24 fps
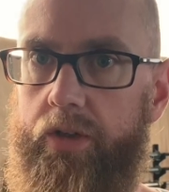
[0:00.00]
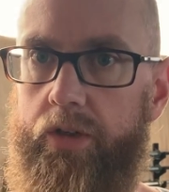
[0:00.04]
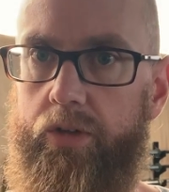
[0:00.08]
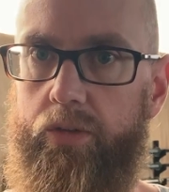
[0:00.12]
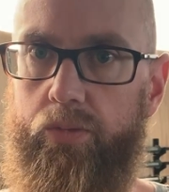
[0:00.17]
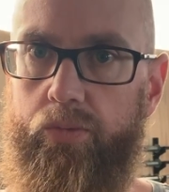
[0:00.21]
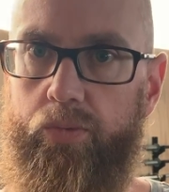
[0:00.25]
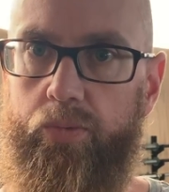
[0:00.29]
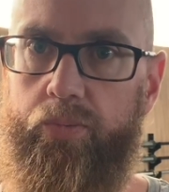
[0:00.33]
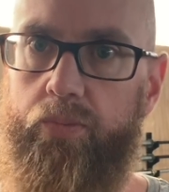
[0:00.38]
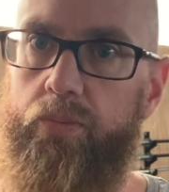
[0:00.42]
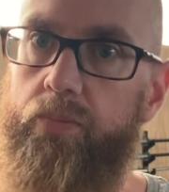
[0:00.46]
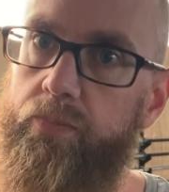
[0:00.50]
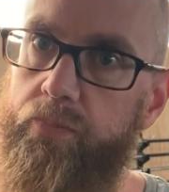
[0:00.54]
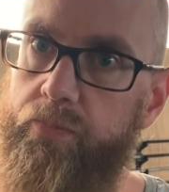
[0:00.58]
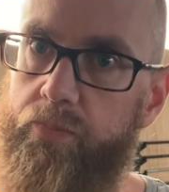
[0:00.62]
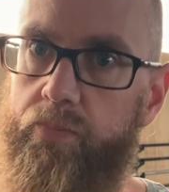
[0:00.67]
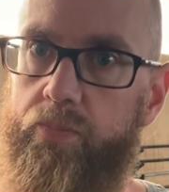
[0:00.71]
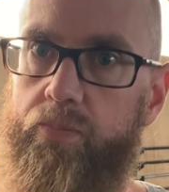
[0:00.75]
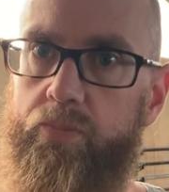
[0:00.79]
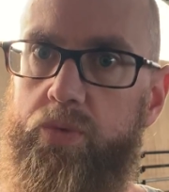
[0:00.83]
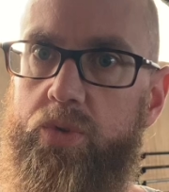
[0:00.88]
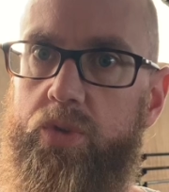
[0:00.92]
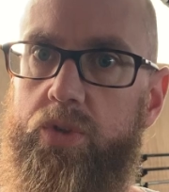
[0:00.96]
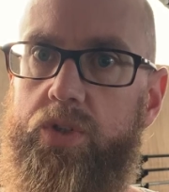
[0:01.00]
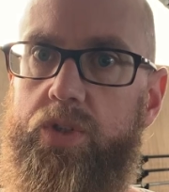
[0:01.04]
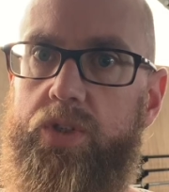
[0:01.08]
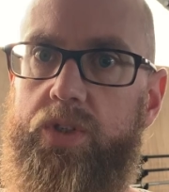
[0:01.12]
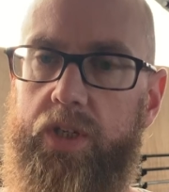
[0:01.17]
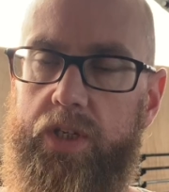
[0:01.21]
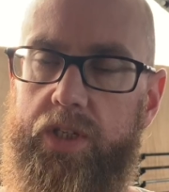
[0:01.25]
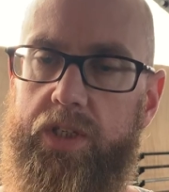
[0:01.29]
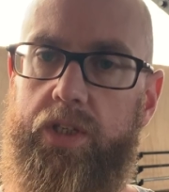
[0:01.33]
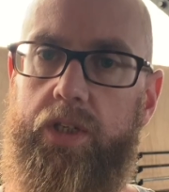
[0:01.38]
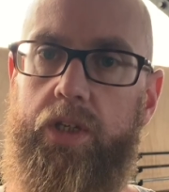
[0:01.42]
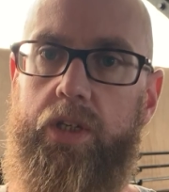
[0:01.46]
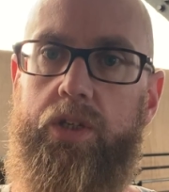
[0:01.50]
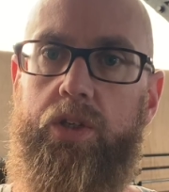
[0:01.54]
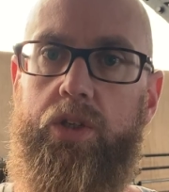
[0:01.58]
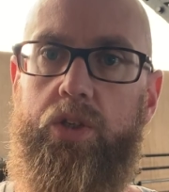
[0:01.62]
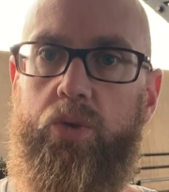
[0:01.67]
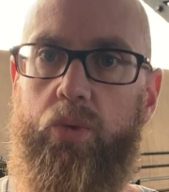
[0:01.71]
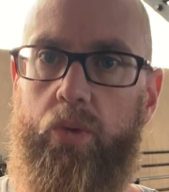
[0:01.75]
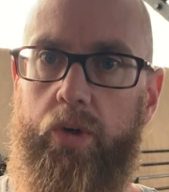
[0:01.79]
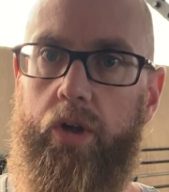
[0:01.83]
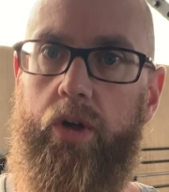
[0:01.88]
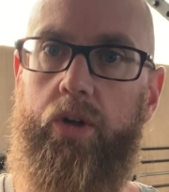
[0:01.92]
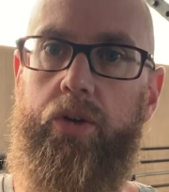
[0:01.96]
of 60
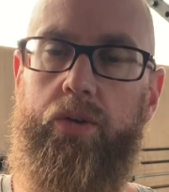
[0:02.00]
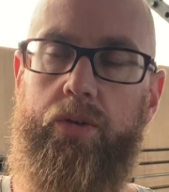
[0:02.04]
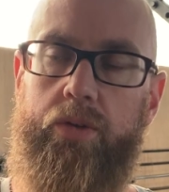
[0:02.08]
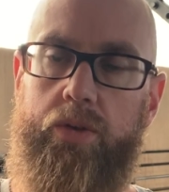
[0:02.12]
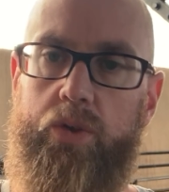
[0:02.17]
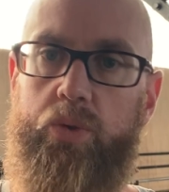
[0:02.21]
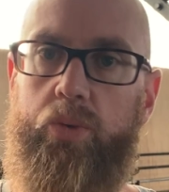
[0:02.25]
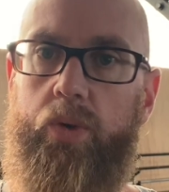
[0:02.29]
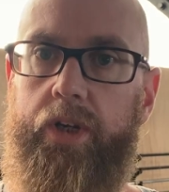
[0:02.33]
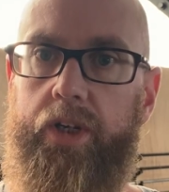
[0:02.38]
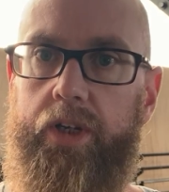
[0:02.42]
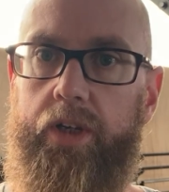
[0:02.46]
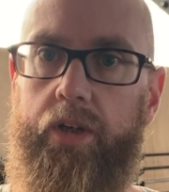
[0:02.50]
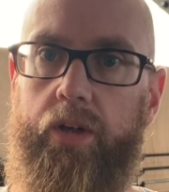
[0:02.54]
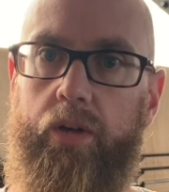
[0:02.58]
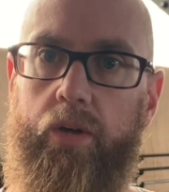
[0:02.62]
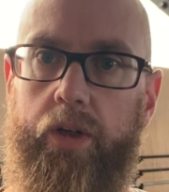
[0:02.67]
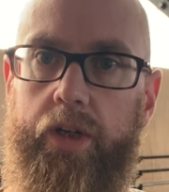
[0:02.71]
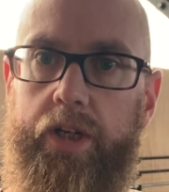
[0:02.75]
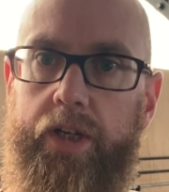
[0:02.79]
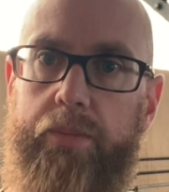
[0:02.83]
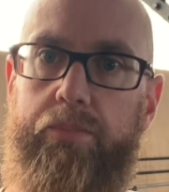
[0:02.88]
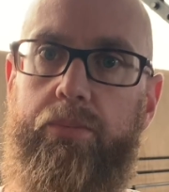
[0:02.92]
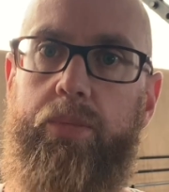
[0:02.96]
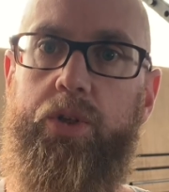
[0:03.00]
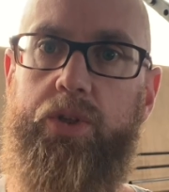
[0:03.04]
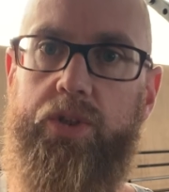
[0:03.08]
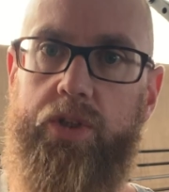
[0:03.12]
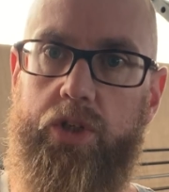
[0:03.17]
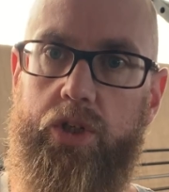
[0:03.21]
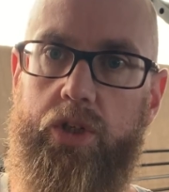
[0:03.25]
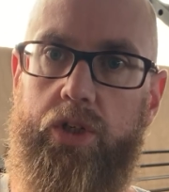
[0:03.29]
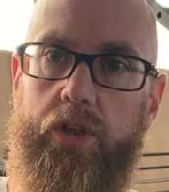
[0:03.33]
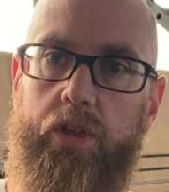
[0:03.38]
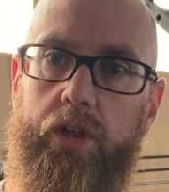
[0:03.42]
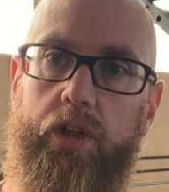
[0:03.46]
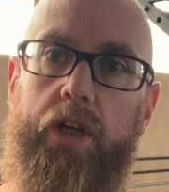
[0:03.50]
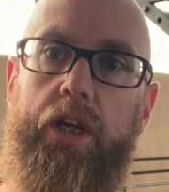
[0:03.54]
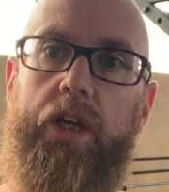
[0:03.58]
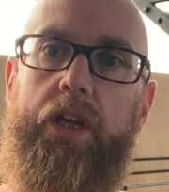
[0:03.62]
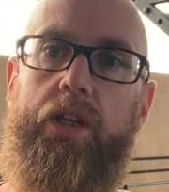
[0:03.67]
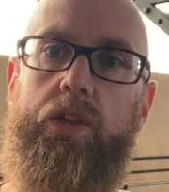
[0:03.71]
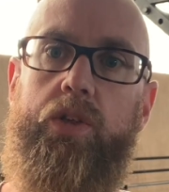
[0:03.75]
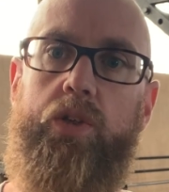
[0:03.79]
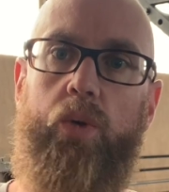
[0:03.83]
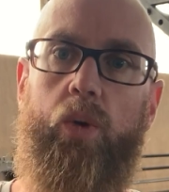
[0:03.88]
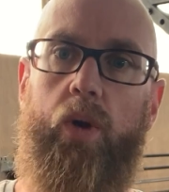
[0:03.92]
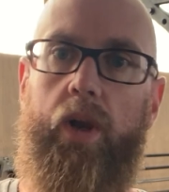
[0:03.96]
to 120 degree position
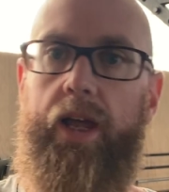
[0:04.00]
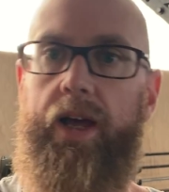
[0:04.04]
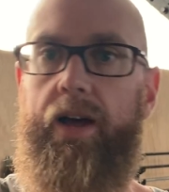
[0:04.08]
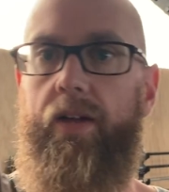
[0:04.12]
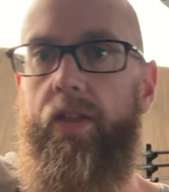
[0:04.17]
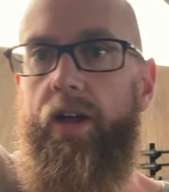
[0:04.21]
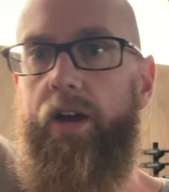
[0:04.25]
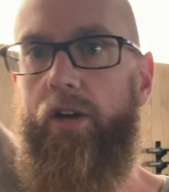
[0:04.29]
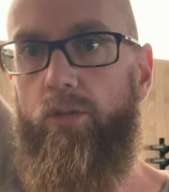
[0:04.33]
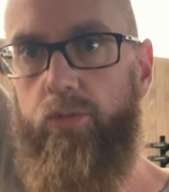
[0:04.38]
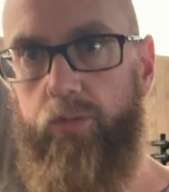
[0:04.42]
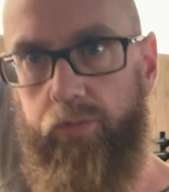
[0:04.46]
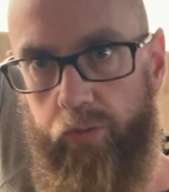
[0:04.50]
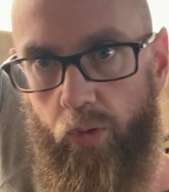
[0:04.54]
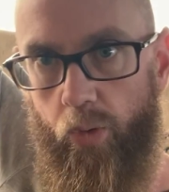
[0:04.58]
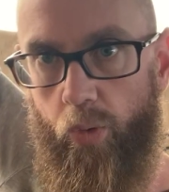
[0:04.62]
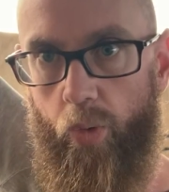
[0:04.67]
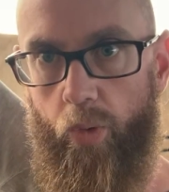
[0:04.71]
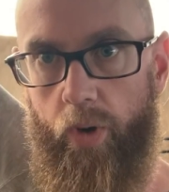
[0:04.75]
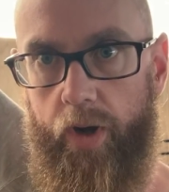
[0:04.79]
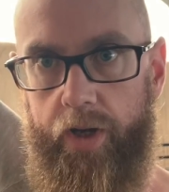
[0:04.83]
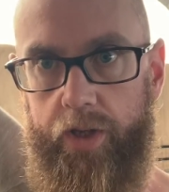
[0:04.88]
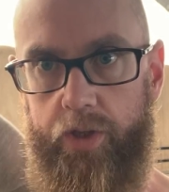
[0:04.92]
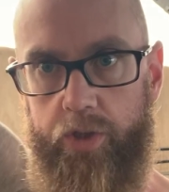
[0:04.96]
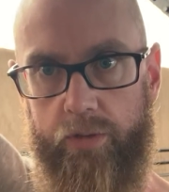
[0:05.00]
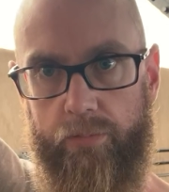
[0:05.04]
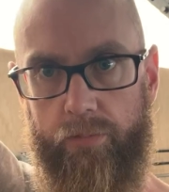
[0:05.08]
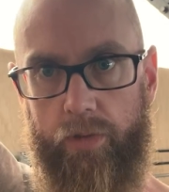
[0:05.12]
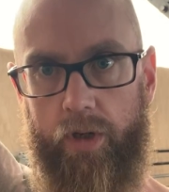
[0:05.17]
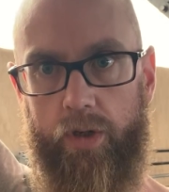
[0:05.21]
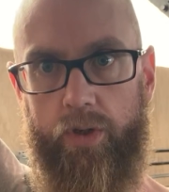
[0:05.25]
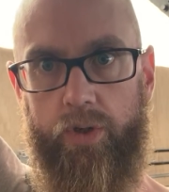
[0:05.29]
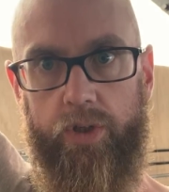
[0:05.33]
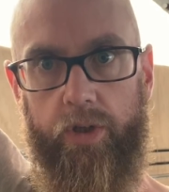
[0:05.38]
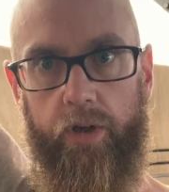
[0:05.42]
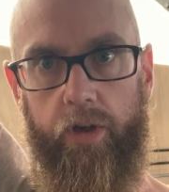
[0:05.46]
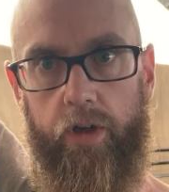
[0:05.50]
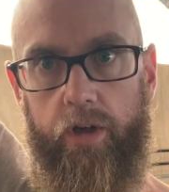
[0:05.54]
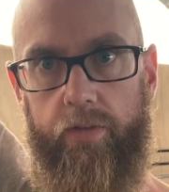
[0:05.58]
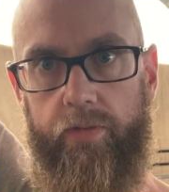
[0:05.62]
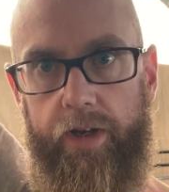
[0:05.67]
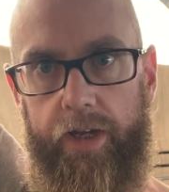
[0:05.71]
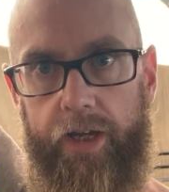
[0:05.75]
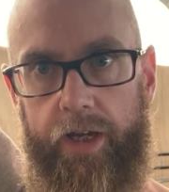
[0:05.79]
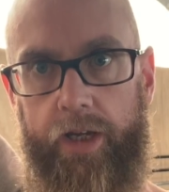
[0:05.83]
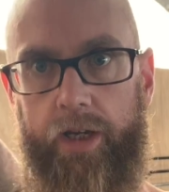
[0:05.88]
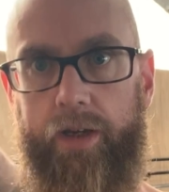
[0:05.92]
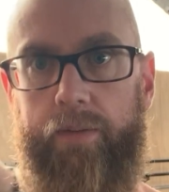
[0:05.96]
to allow that full range of motion
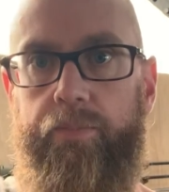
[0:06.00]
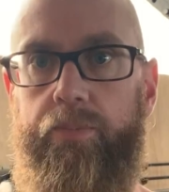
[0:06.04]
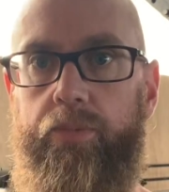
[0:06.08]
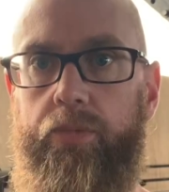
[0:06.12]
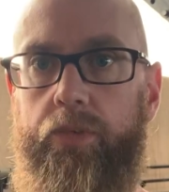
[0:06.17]
overhead.